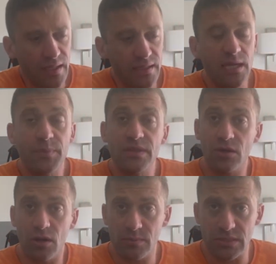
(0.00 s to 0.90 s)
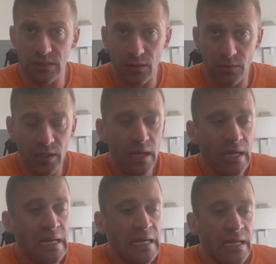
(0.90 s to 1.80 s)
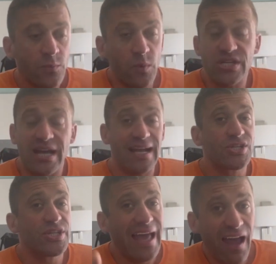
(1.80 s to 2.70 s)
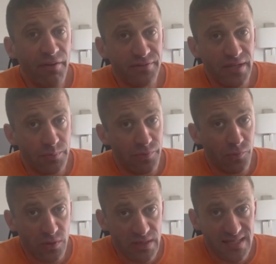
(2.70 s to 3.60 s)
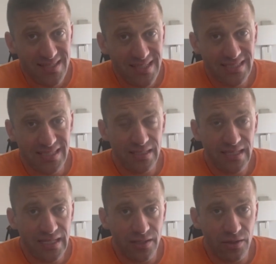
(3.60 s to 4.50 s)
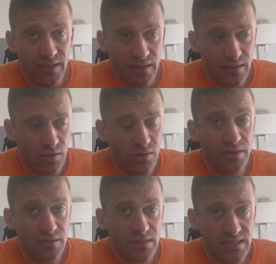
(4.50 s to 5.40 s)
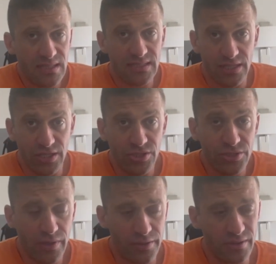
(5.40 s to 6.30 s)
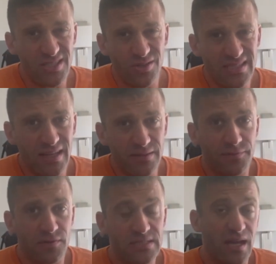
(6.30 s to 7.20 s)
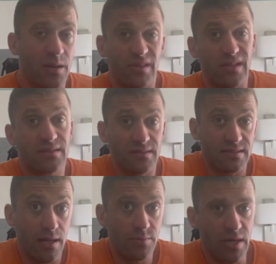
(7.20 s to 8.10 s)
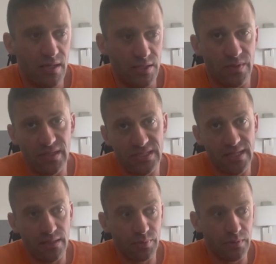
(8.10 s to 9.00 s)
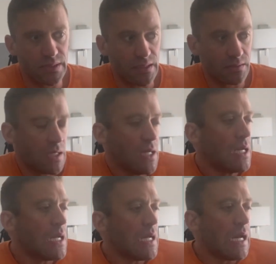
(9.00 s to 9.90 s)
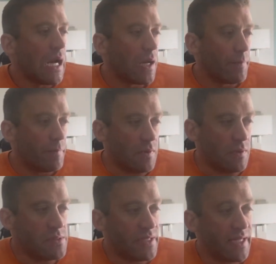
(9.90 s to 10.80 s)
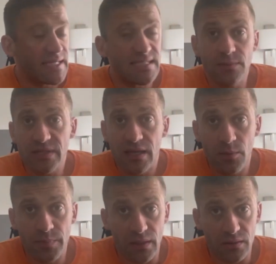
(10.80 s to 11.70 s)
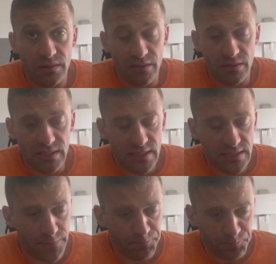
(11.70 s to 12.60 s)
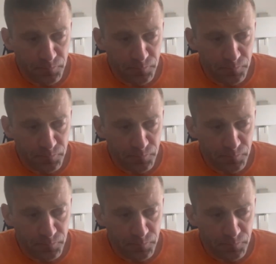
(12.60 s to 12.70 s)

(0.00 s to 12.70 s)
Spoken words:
keeping the arms lower, which I actually have done before this season, earlier in the season in a 200. So it's not the first time, unlike the time trials where I just kind of pulled it out. And it seemed to help me earlier in the season.